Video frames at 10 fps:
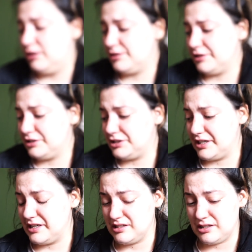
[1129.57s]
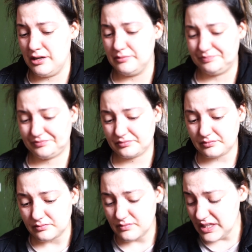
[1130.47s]
There she is.
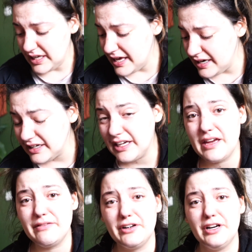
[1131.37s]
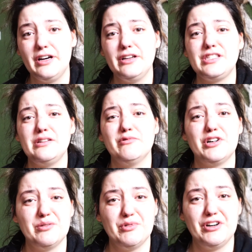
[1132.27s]
And I gave her
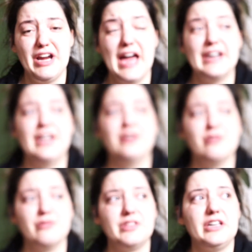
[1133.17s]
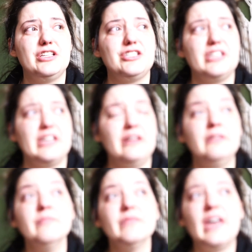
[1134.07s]
dewormer, and I know that she
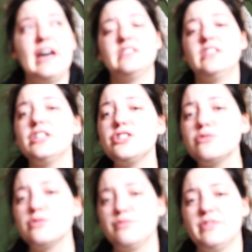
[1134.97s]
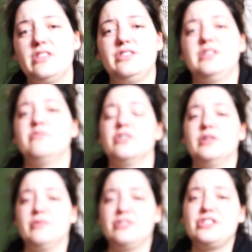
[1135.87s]
has issues with
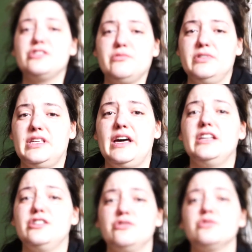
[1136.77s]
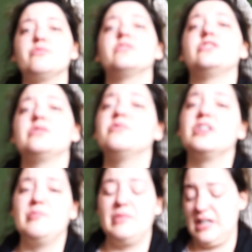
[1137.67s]
dewormer. She's always had issues with
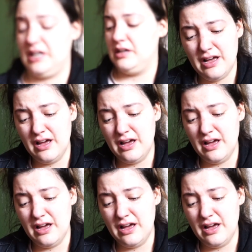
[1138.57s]
deworming.